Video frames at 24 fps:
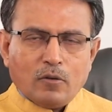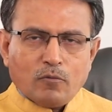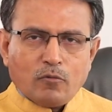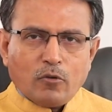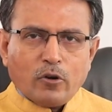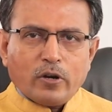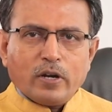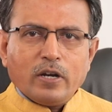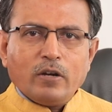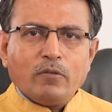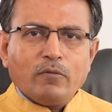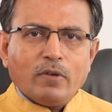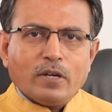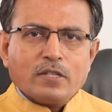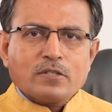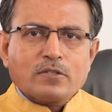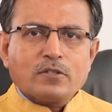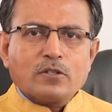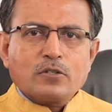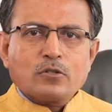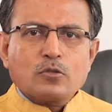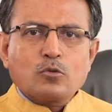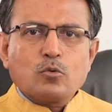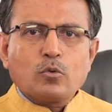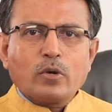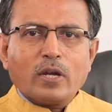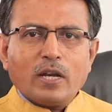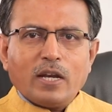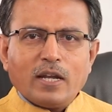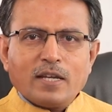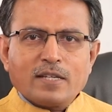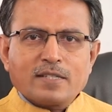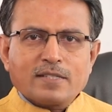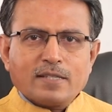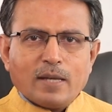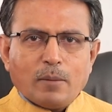For investors who can
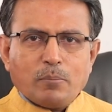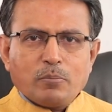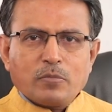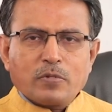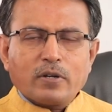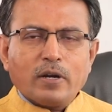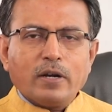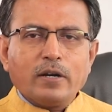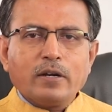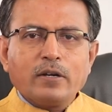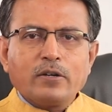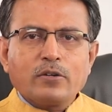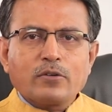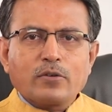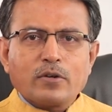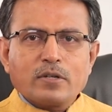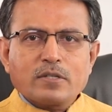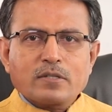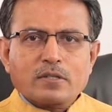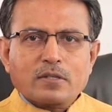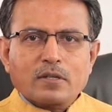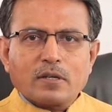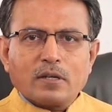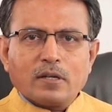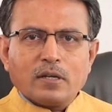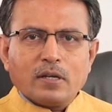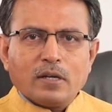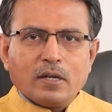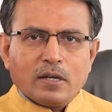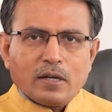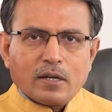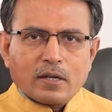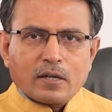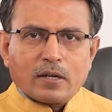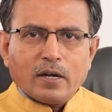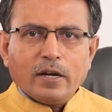accept credit risk,
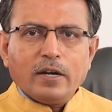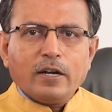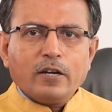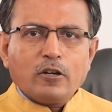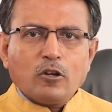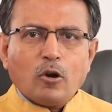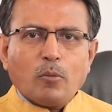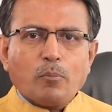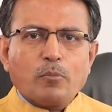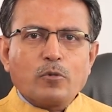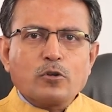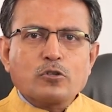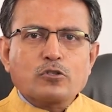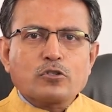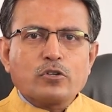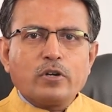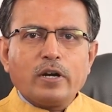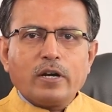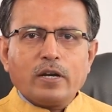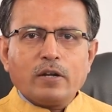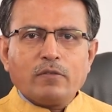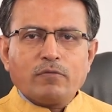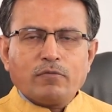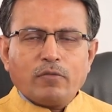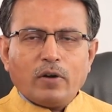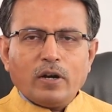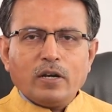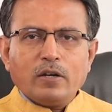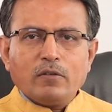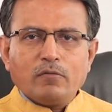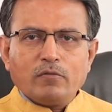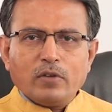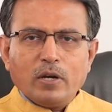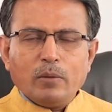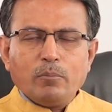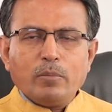credit opportunity
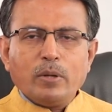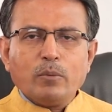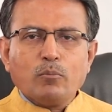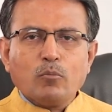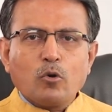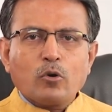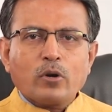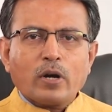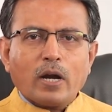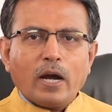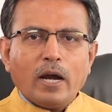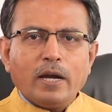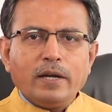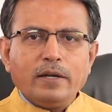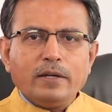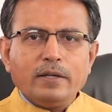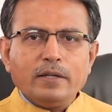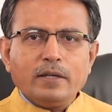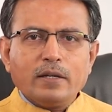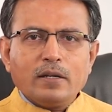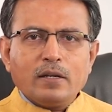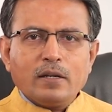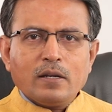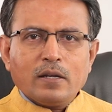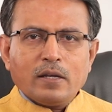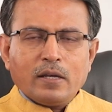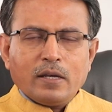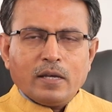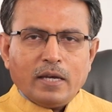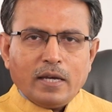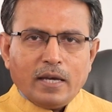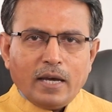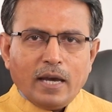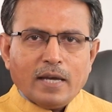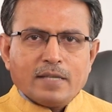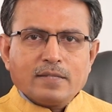fund will be more ideal
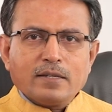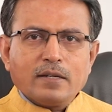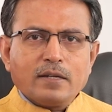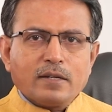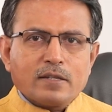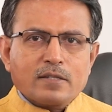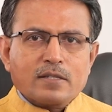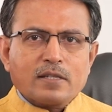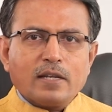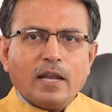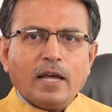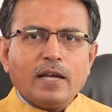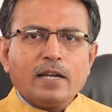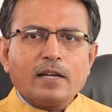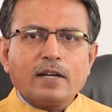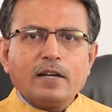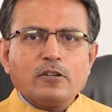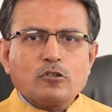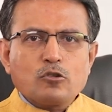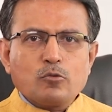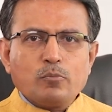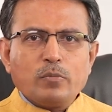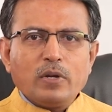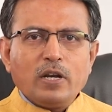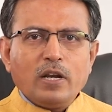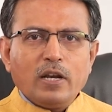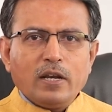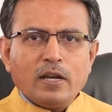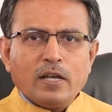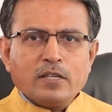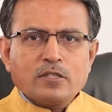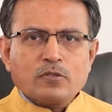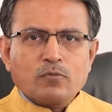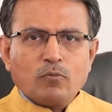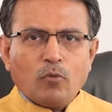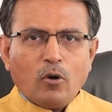as it is likely to be
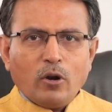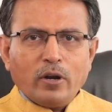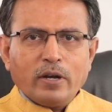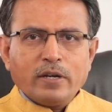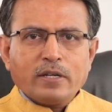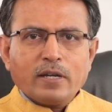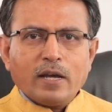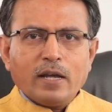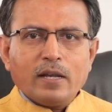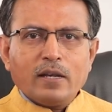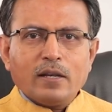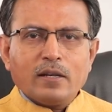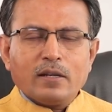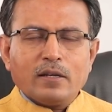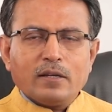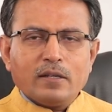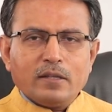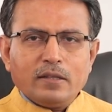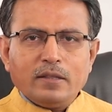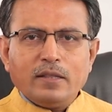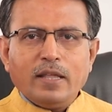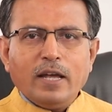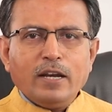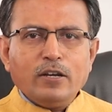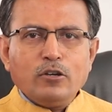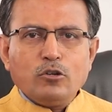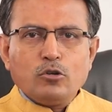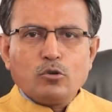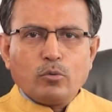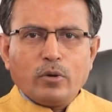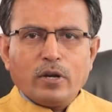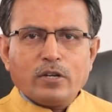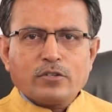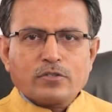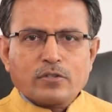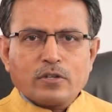less volatile than
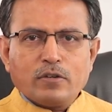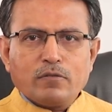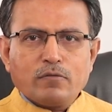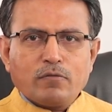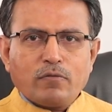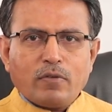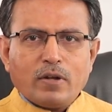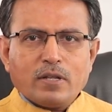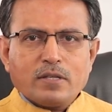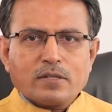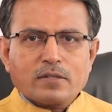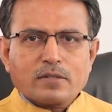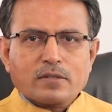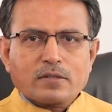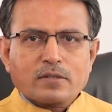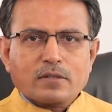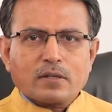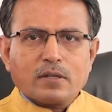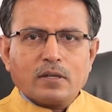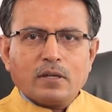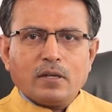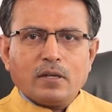duration funds.